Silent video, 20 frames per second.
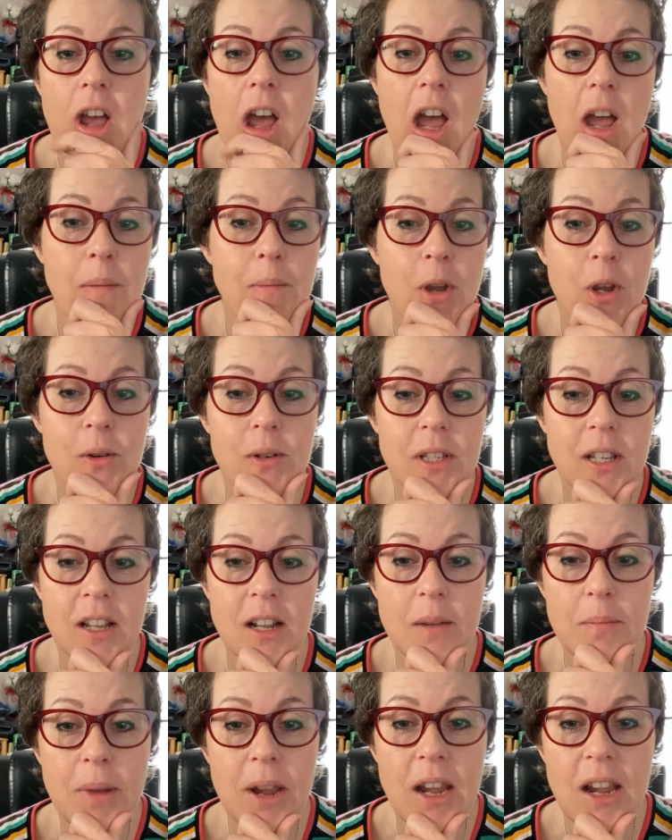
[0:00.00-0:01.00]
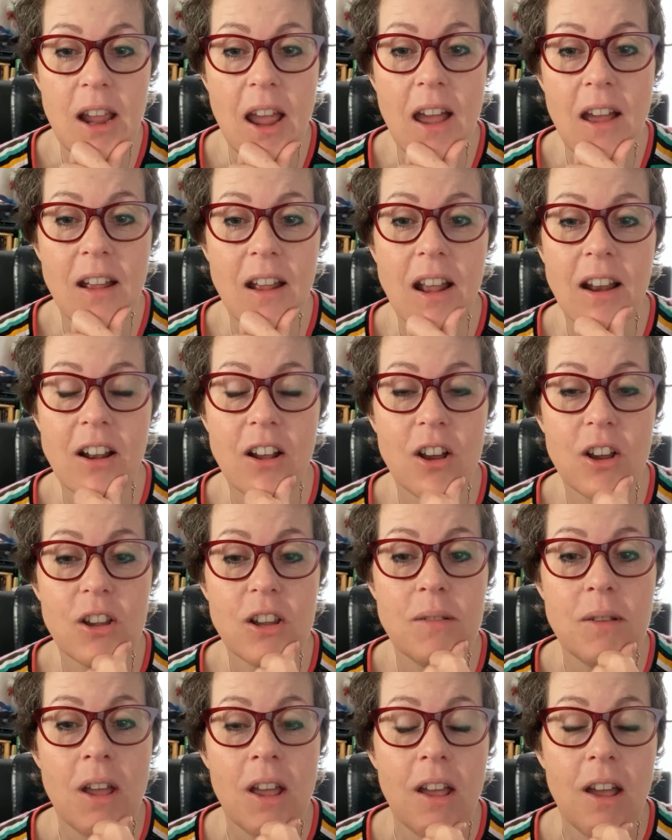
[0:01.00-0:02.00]
who it's going to be yet,
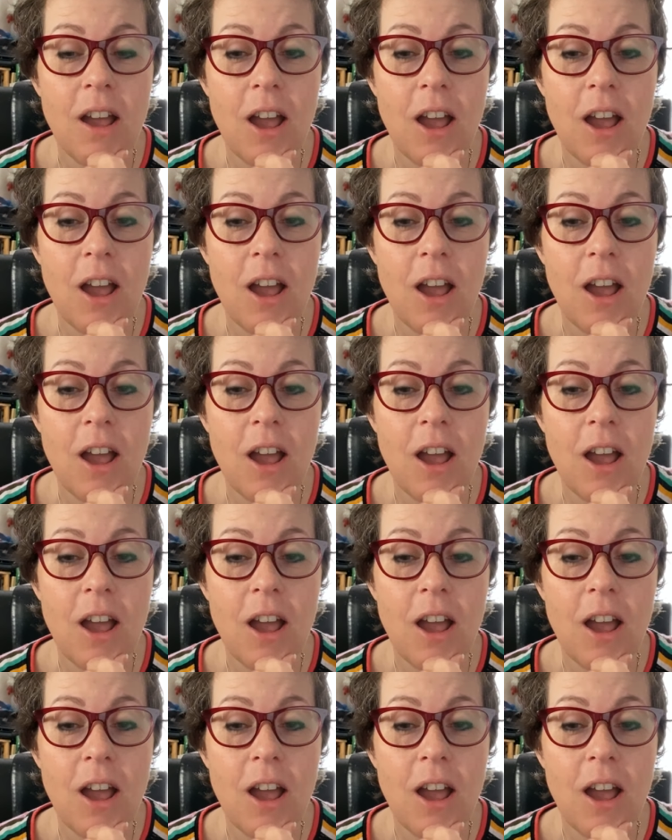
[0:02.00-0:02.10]
and